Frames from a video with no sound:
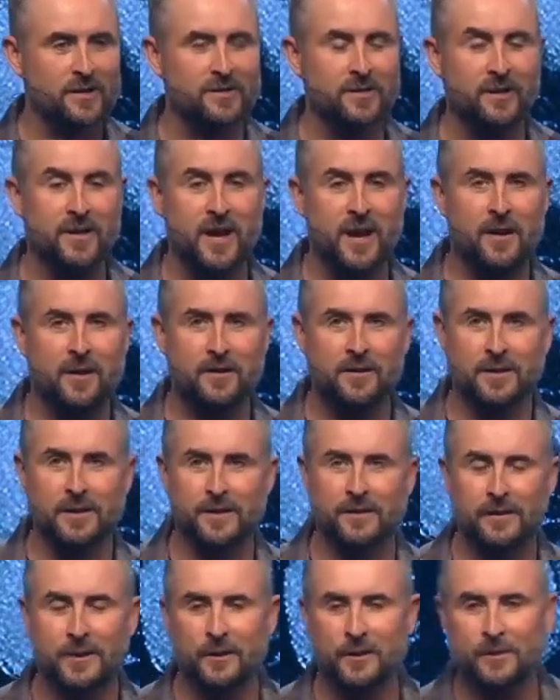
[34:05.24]
are out of the
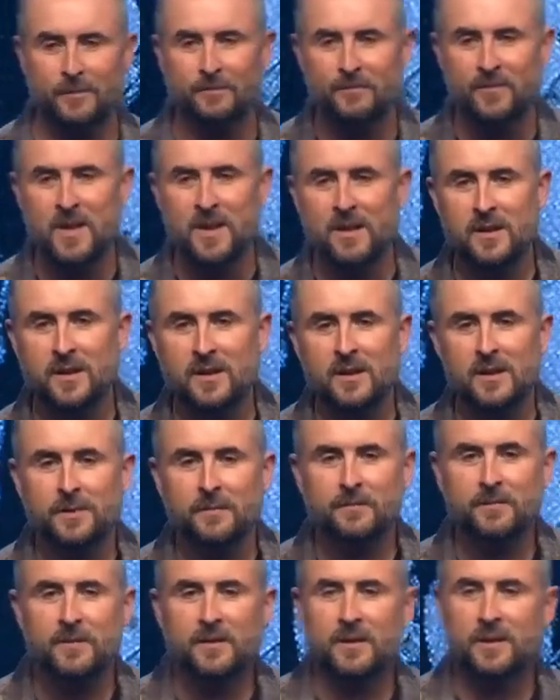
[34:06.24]
living room
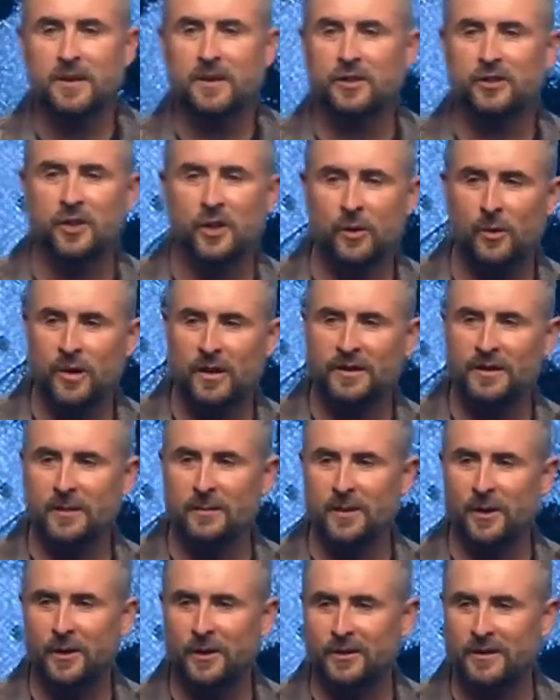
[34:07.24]
because you don't want them
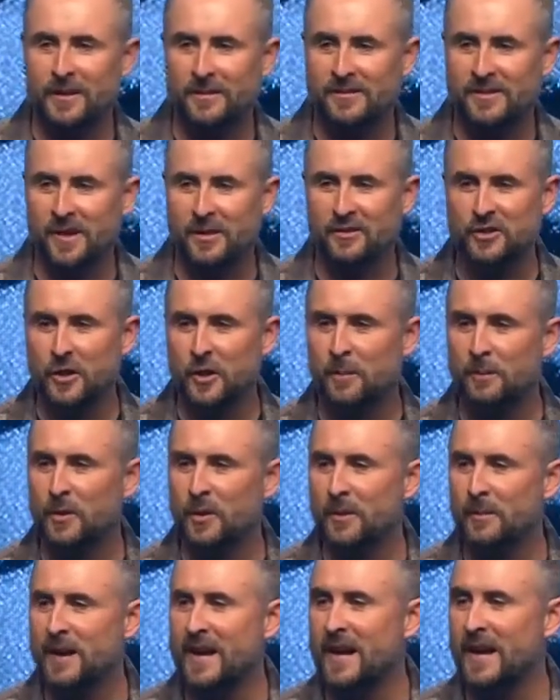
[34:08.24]
to hurt themselves. You don't put
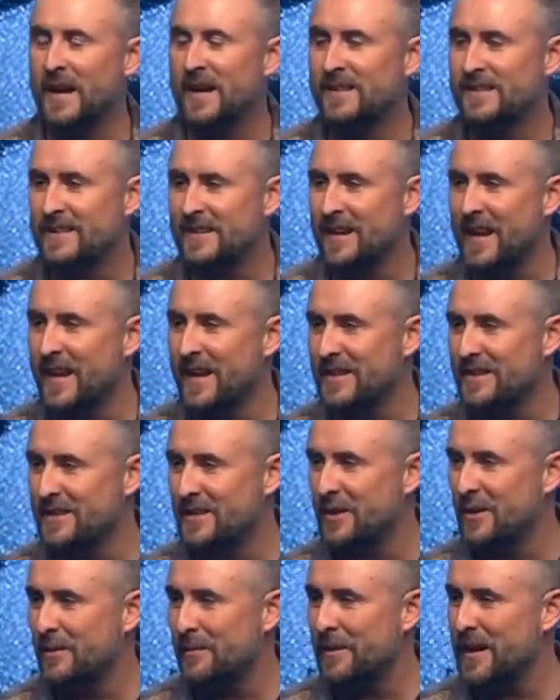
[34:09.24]
them on ice skates. You
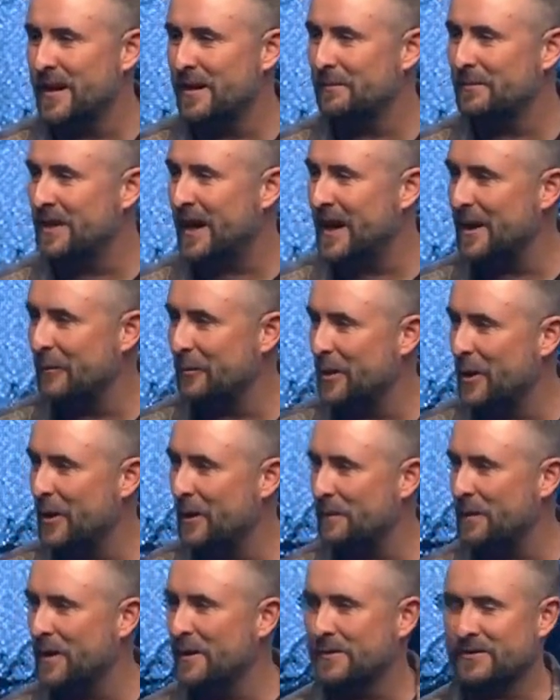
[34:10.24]
don't make them
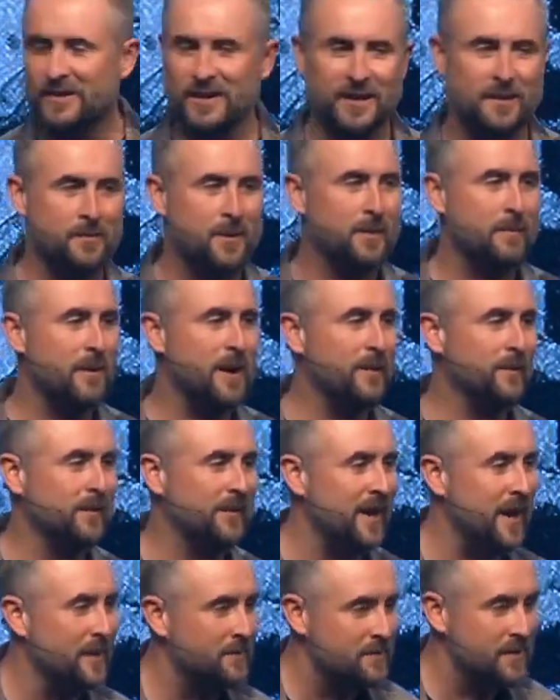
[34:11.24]
tightrope. You don't stick them on
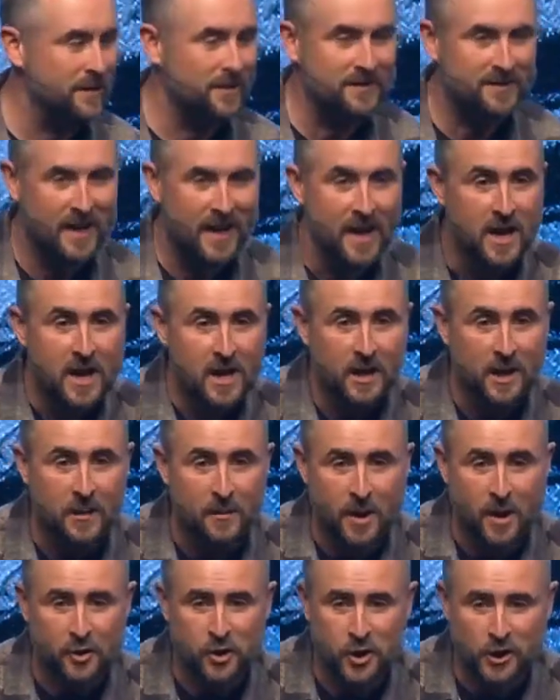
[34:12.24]
mountaintops. No, he's like,
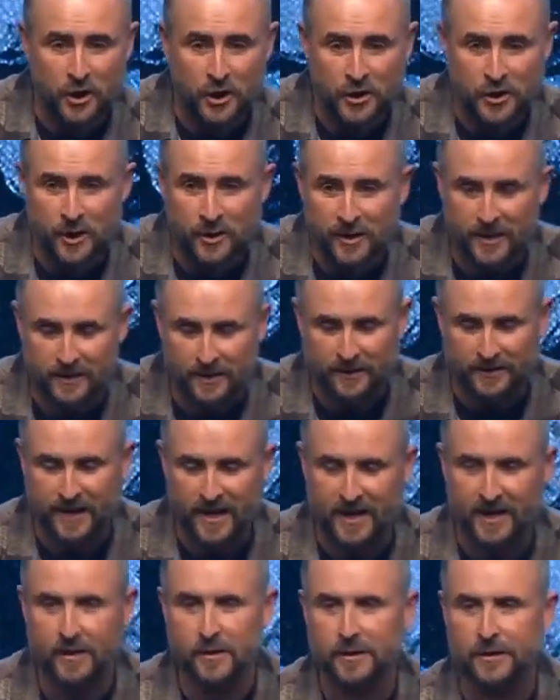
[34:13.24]
come on, you can do it. They're
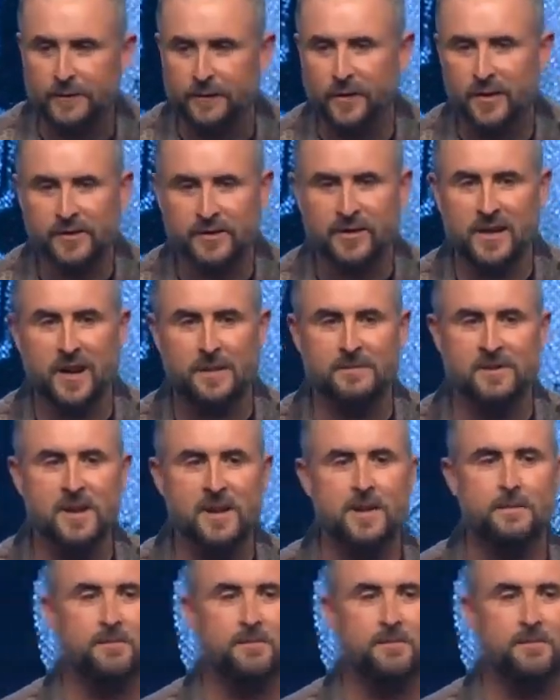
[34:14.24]
taking those first steps,